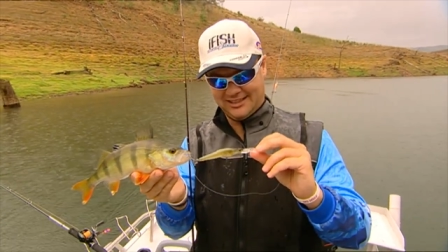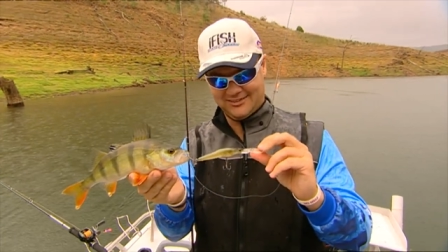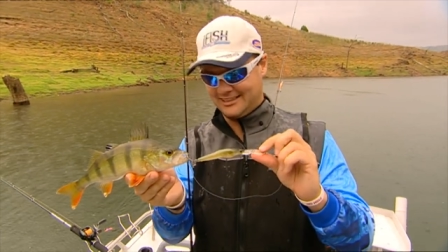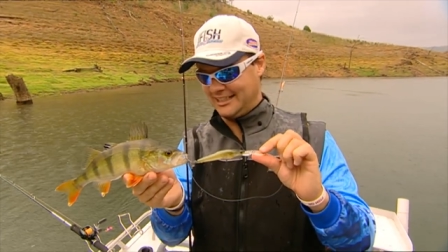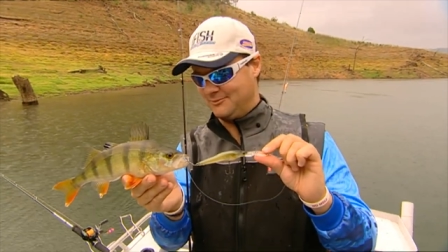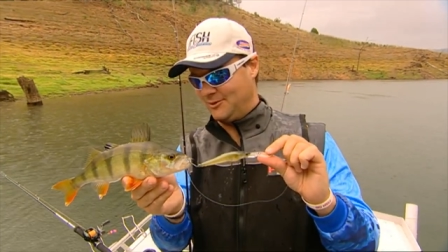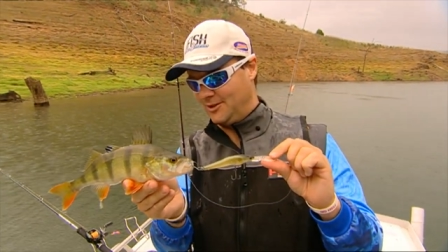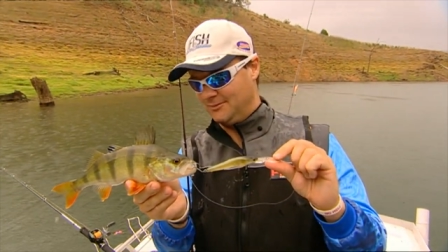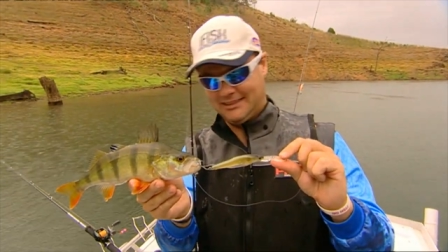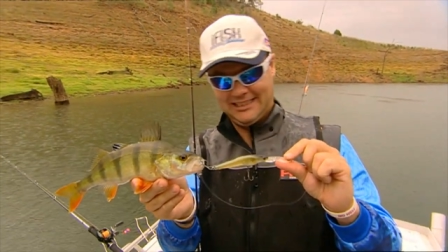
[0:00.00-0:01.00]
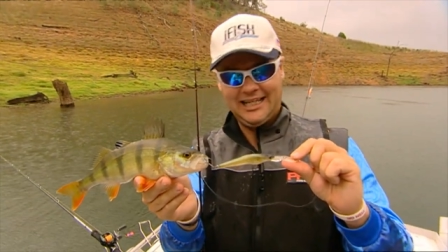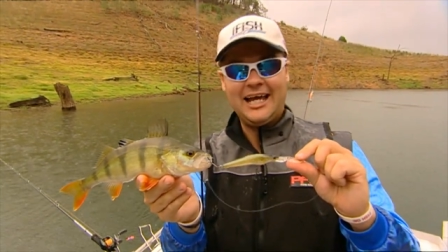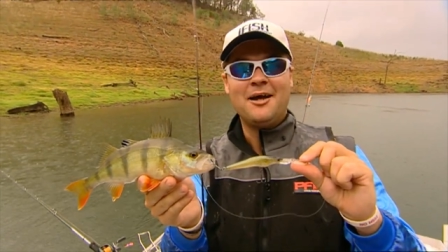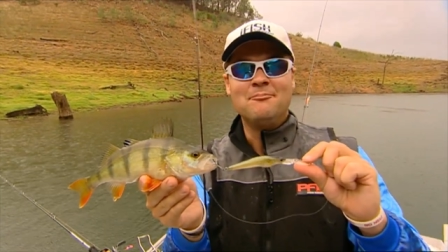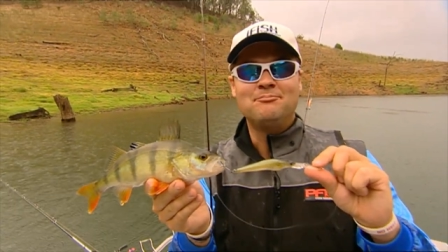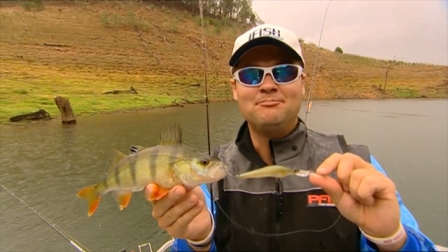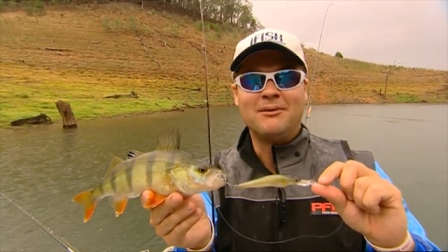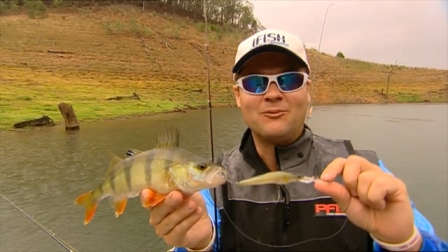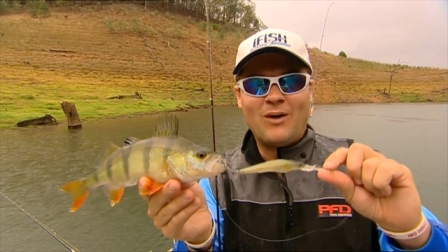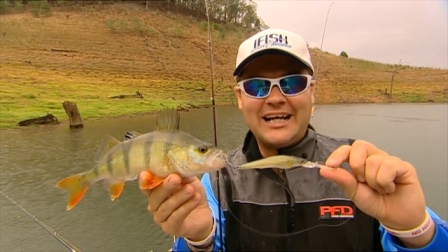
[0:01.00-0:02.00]
on to keep warm
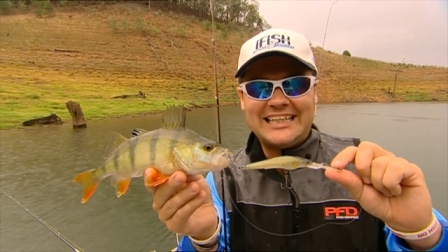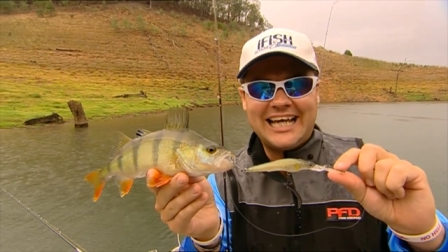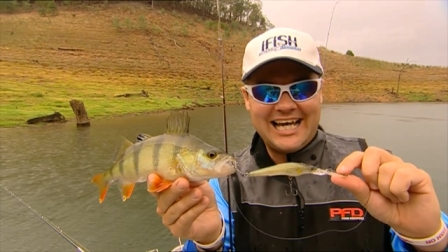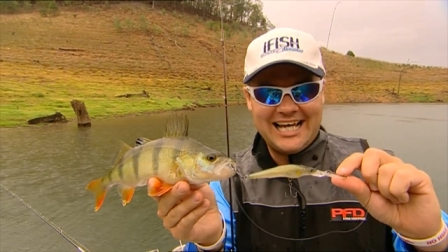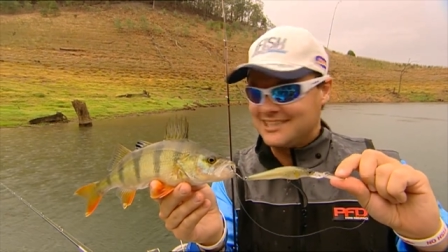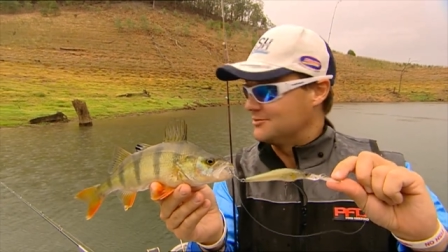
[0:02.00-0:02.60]
but one cast.